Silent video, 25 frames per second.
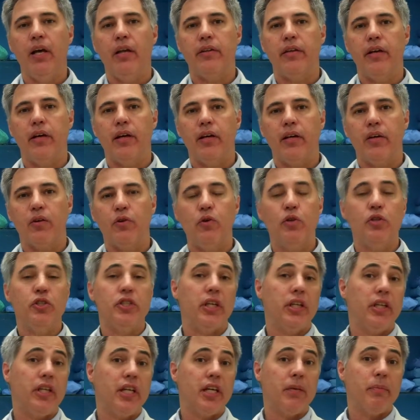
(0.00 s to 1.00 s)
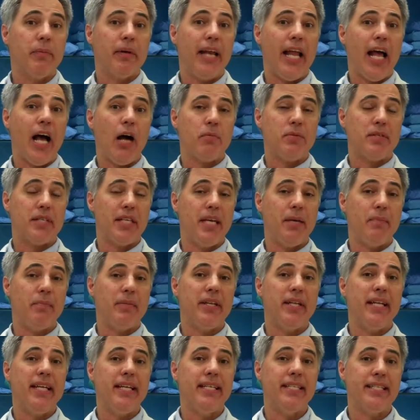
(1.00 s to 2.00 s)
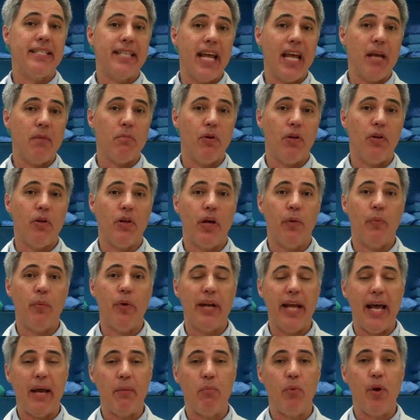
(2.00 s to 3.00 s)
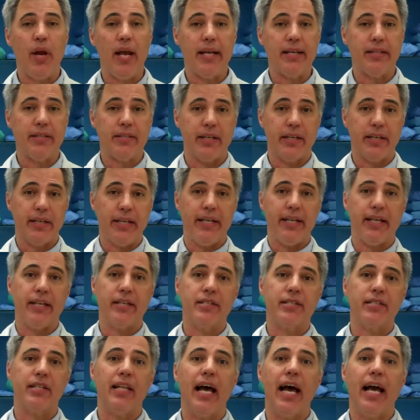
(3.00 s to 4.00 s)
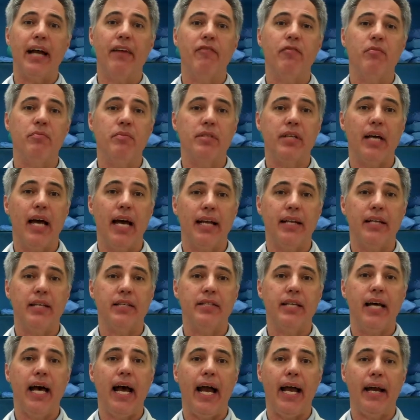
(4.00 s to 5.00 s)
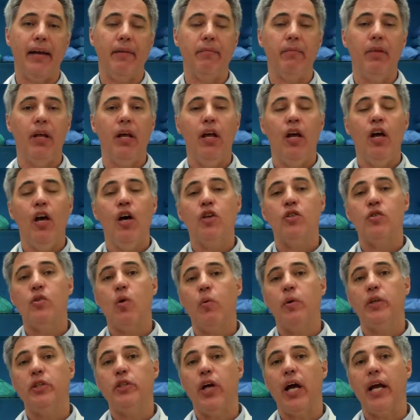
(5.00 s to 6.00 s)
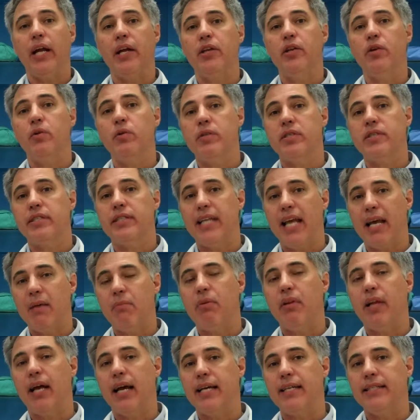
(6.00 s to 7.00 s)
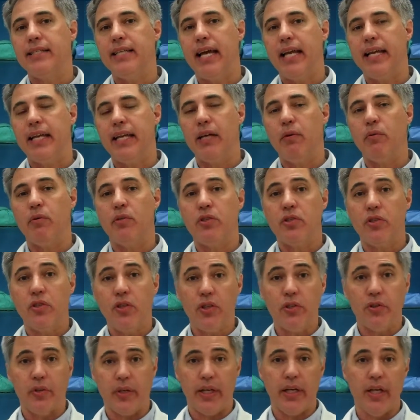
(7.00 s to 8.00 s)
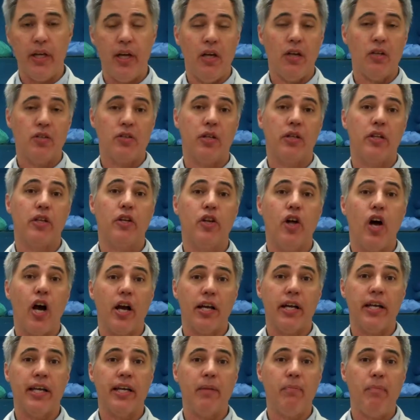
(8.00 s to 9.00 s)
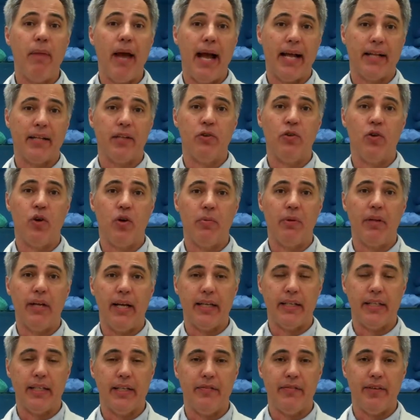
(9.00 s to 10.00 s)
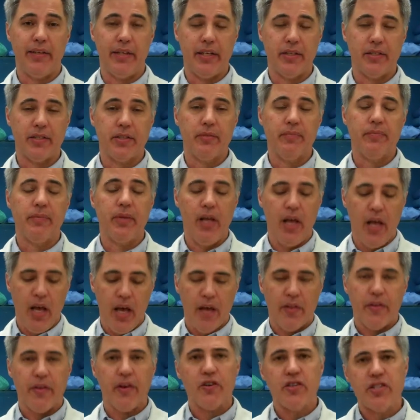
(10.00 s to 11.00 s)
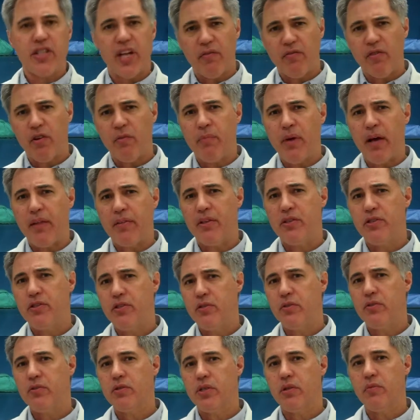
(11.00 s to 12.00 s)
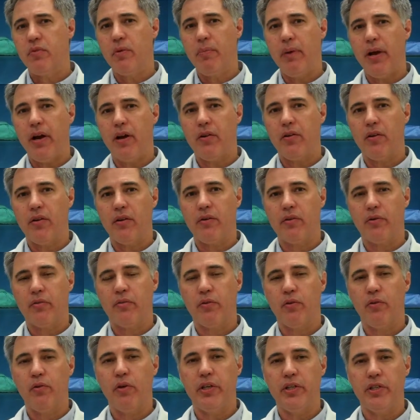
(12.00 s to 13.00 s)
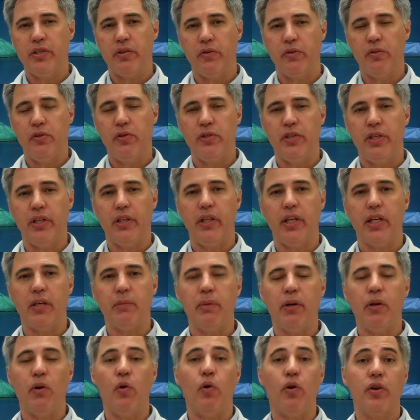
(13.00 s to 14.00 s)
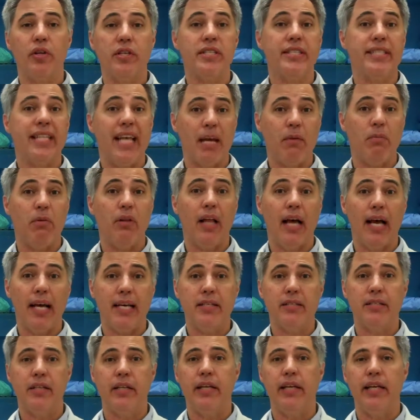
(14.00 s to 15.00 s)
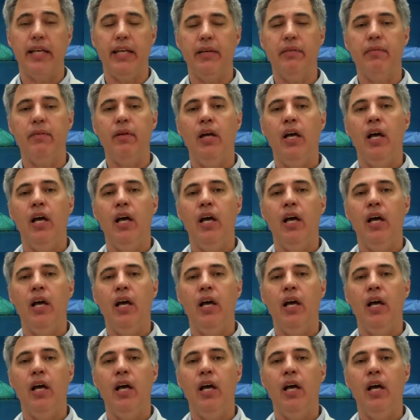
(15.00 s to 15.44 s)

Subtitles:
The cruciate ligament helps keep the knee stable, and when that breaks, the knee can slide from side to side. So what we try and do is stabilize that knee with surgery so the dog can get back to normal activities. There are several methods used to repair the cruciate ligament or to stabilize the knee.